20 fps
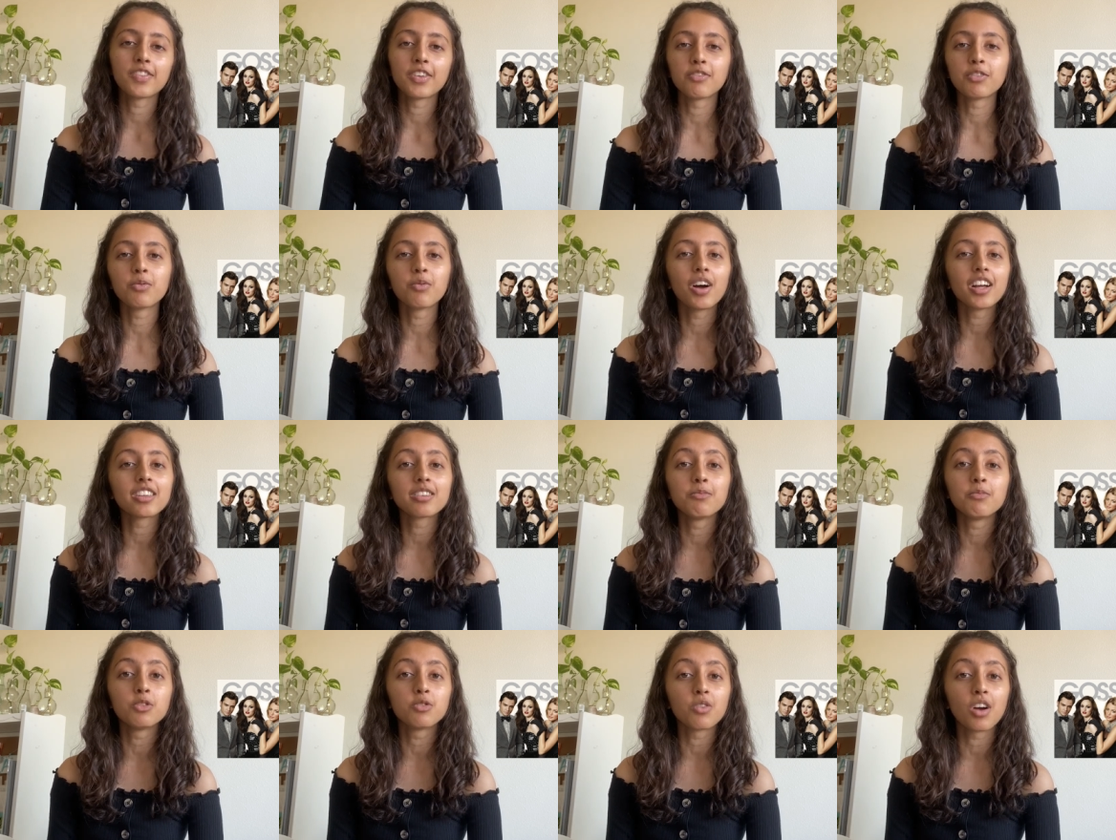If you want
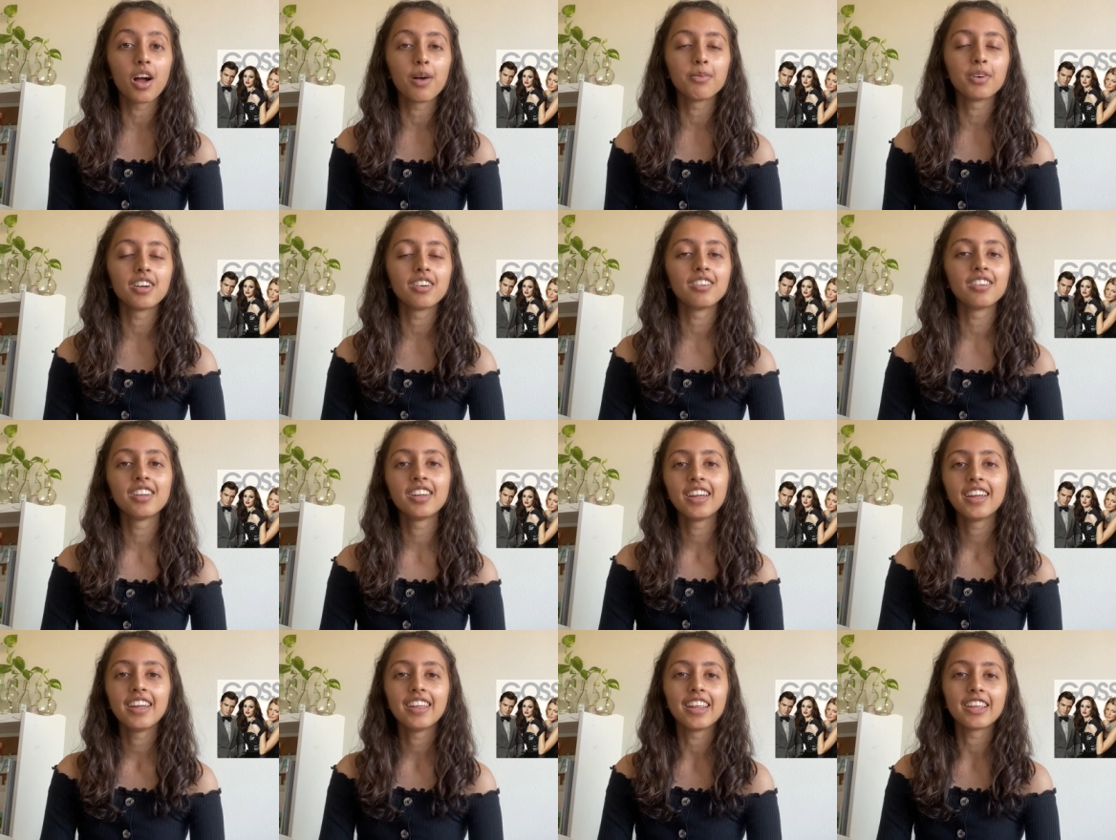some drama,
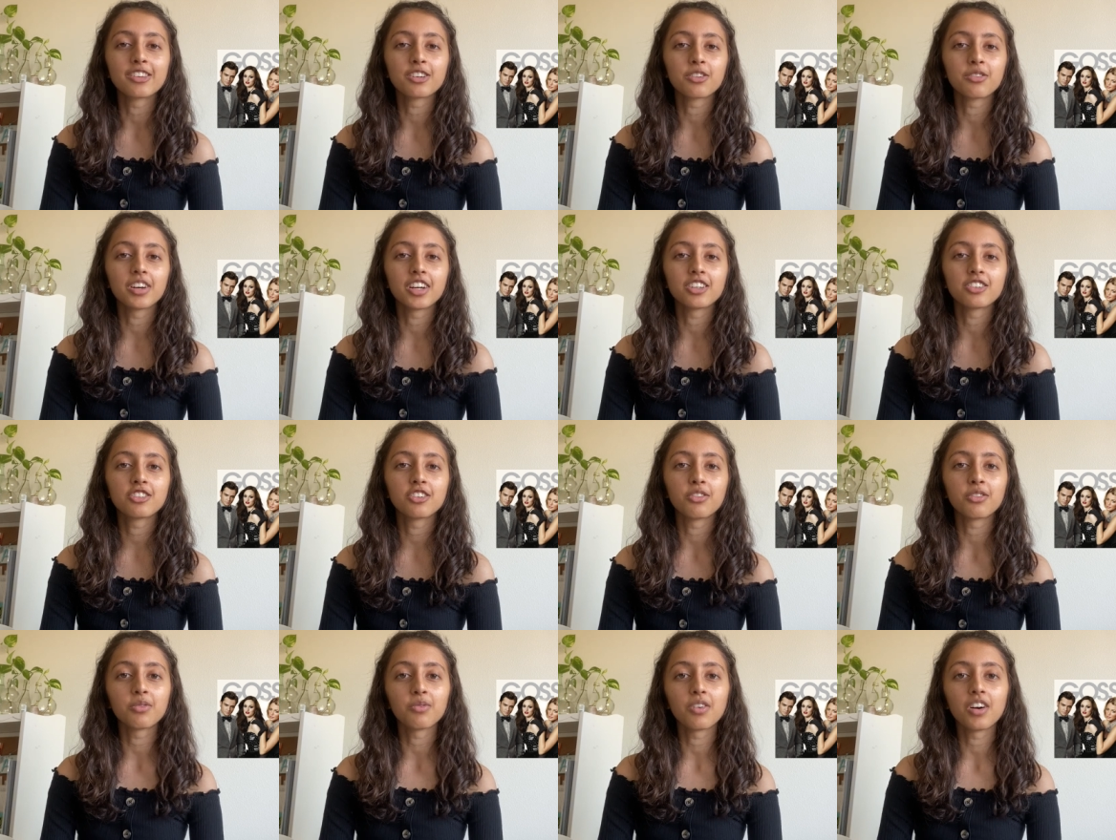that's a great
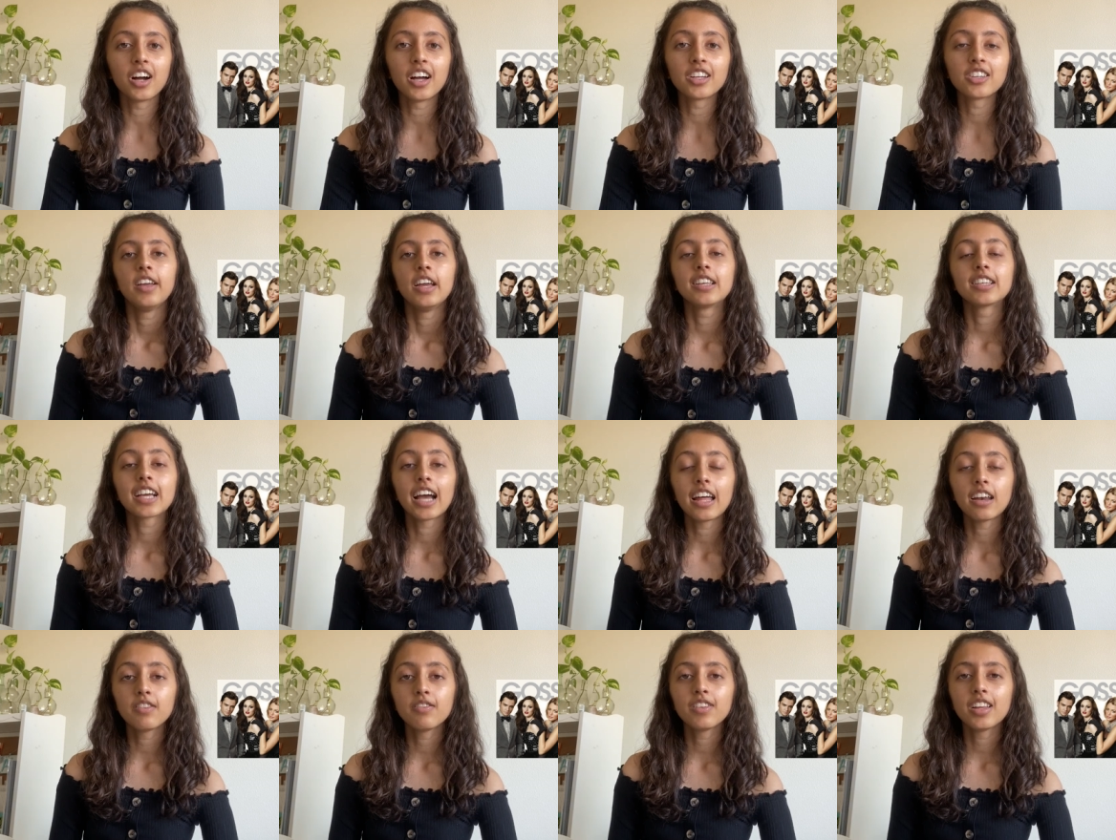show to watch. It's
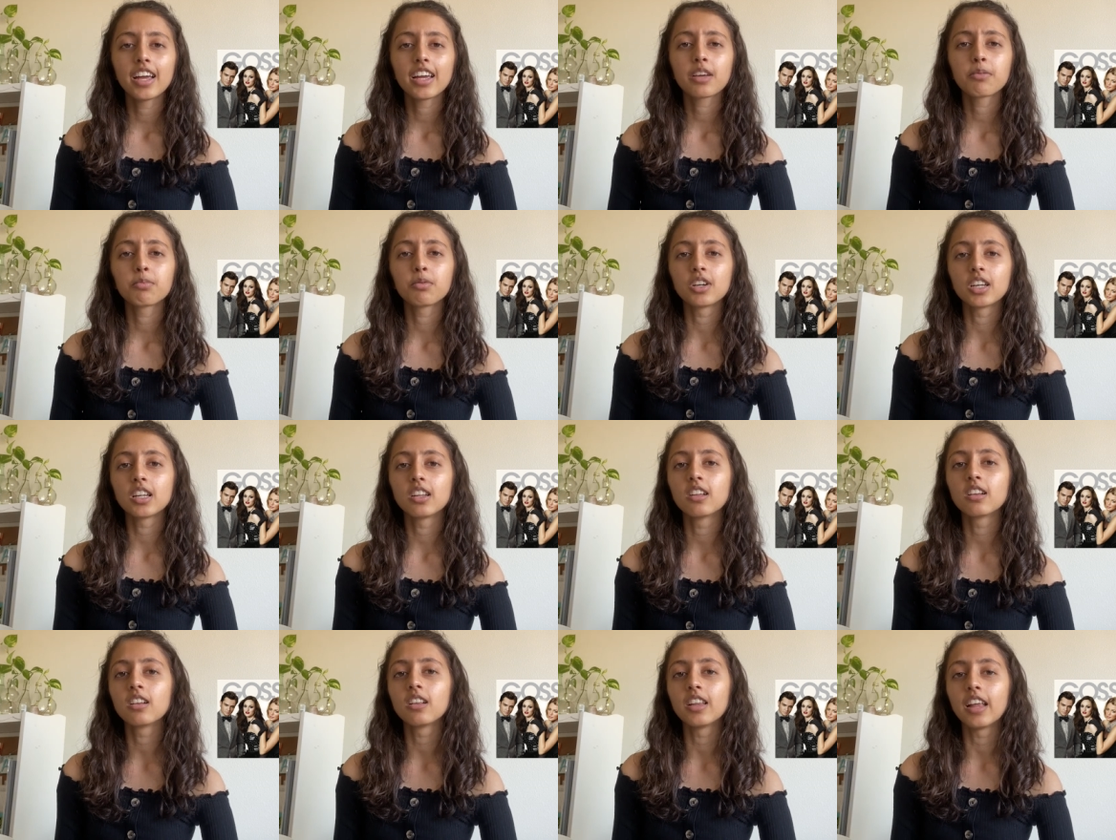kind of like Pretty
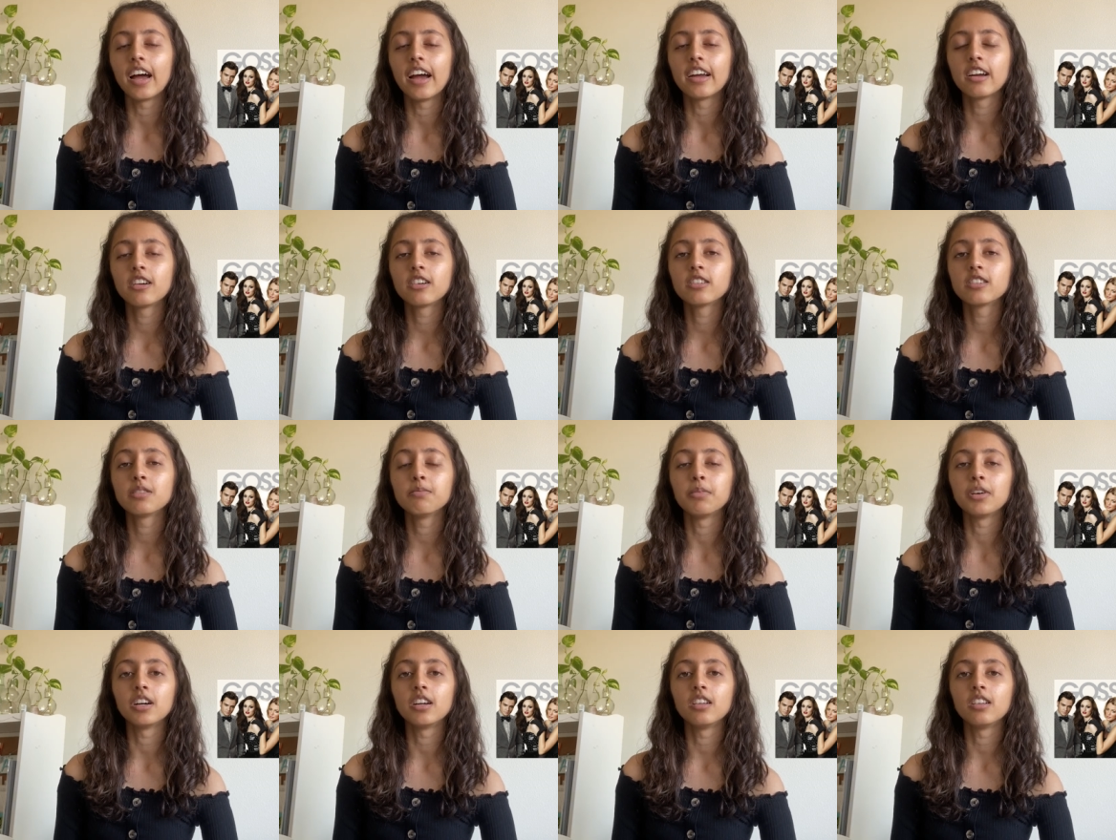Little Liars,
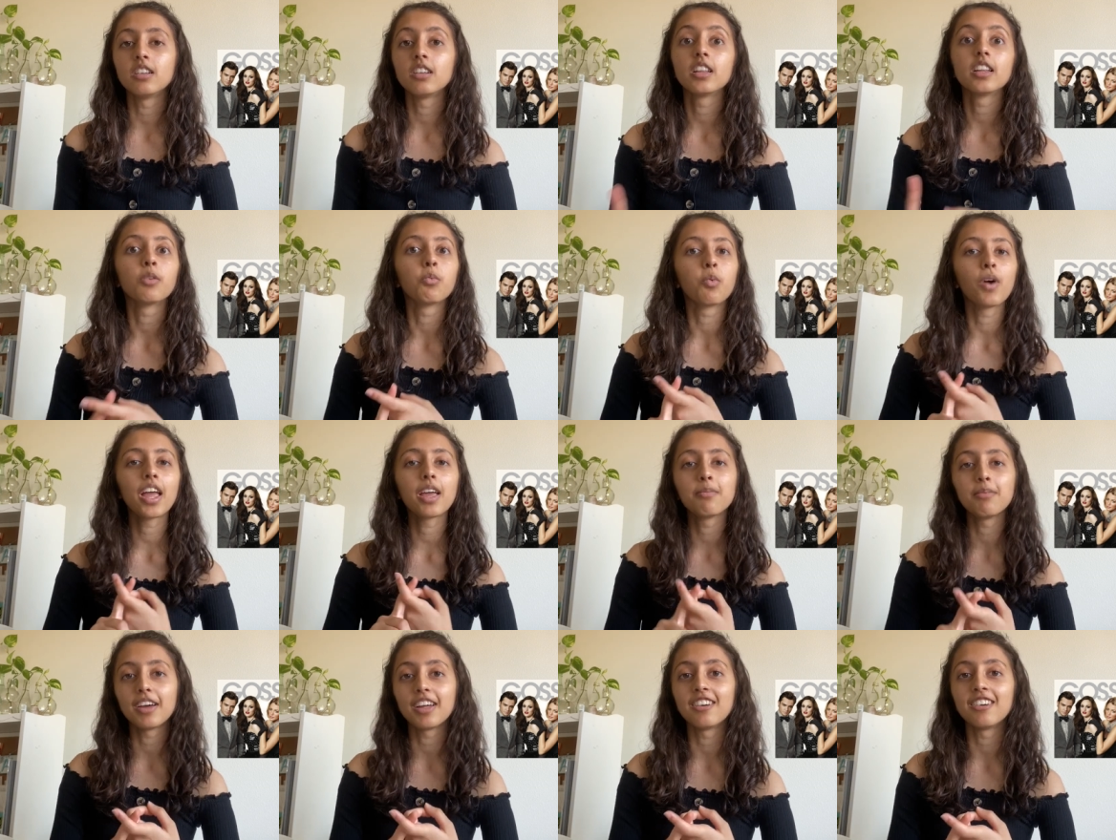but way
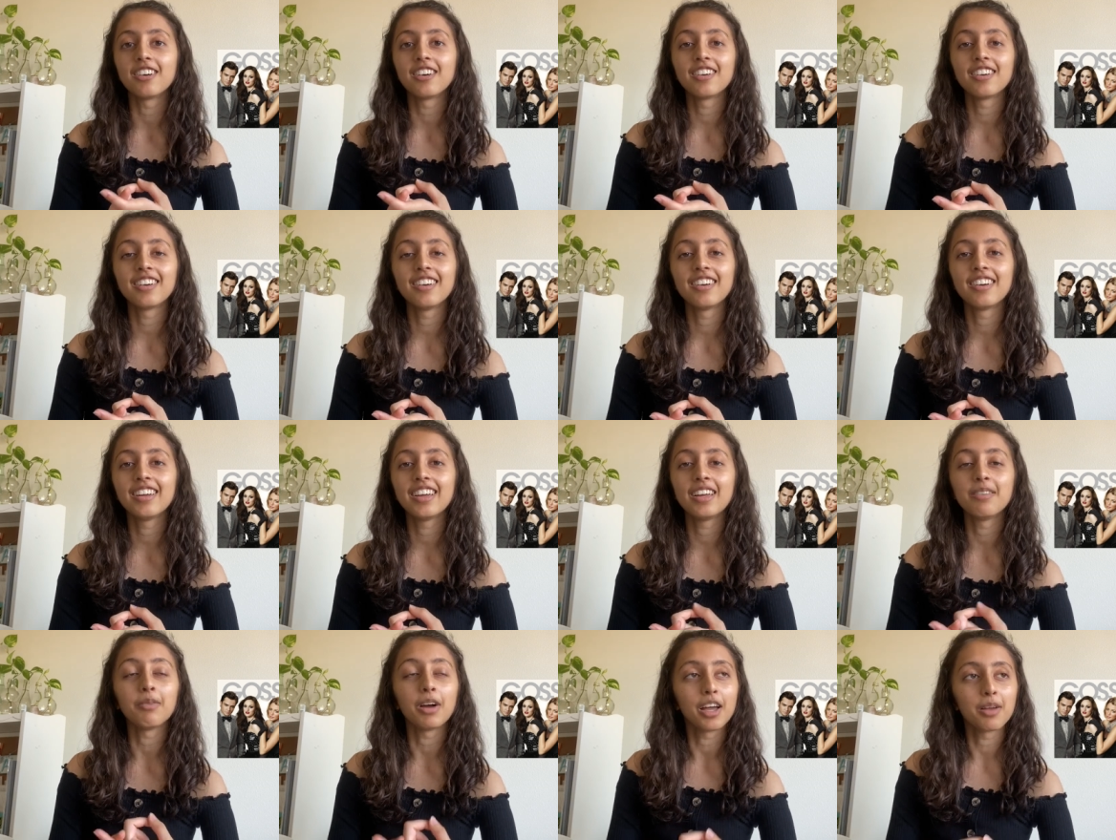better,
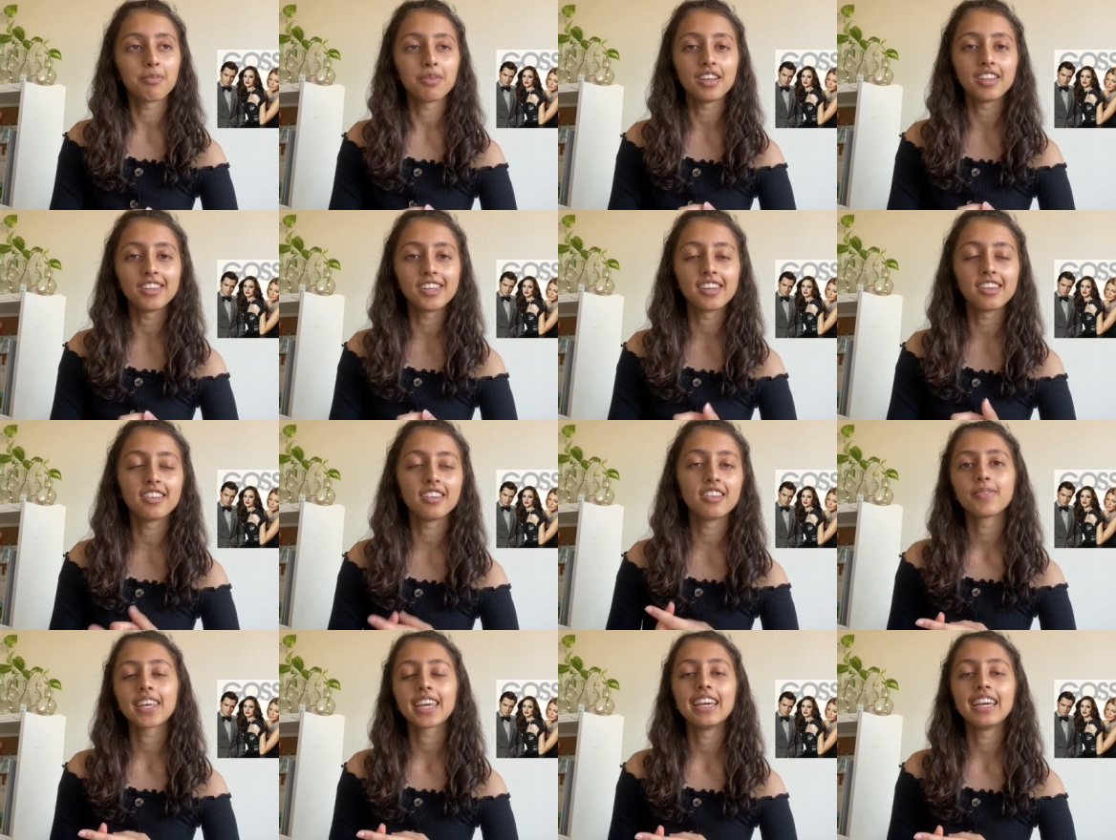in my opinion.